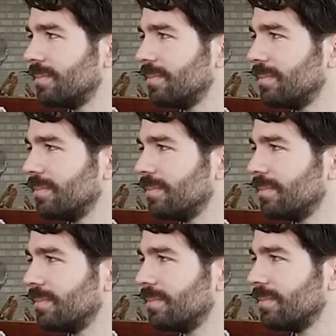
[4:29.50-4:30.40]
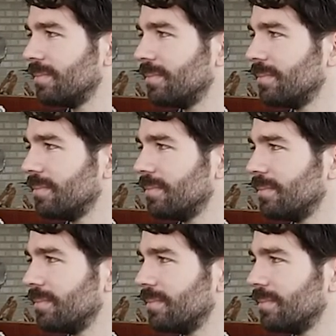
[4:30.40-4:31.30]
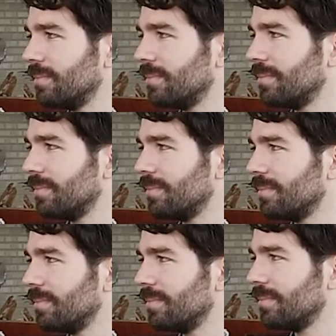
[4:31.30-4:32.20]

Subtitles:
This person isn't speaking.